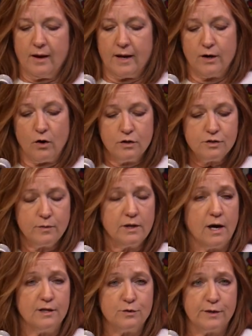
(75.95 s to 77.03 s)
It also
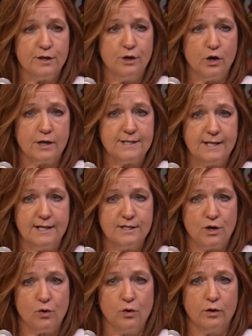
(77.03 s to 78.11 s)
aligns with New York City's
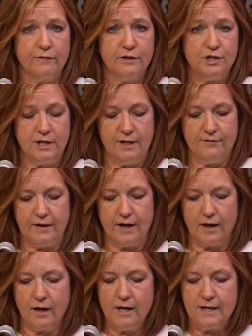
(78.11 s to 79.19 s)
goal of
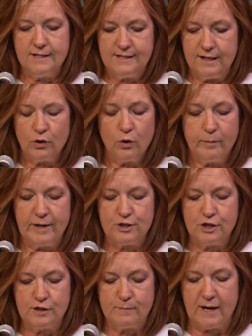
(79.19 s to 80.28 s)
achieving zero
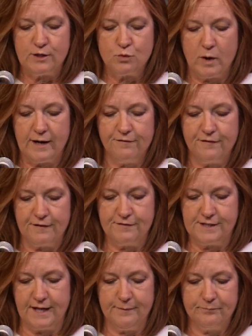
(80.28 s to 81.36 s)
emissions by
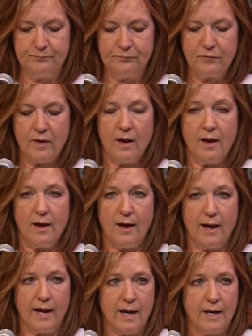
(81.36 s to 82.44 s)
2050.
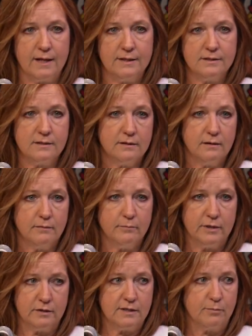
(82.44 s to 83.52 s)
And
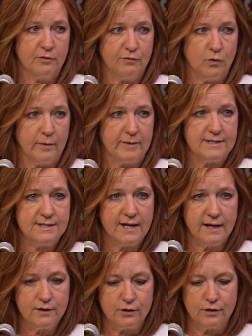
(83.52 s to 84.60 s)
building performance
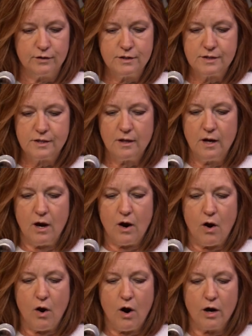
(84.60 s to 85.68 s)
standards
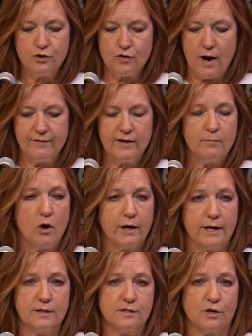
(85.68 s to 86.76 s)
are driving
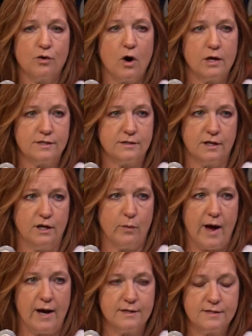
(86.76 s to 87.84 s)
markets across the
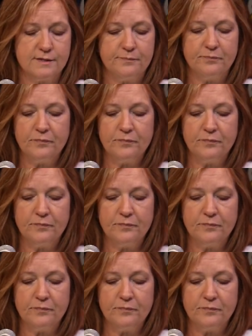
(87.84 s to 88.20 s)
US.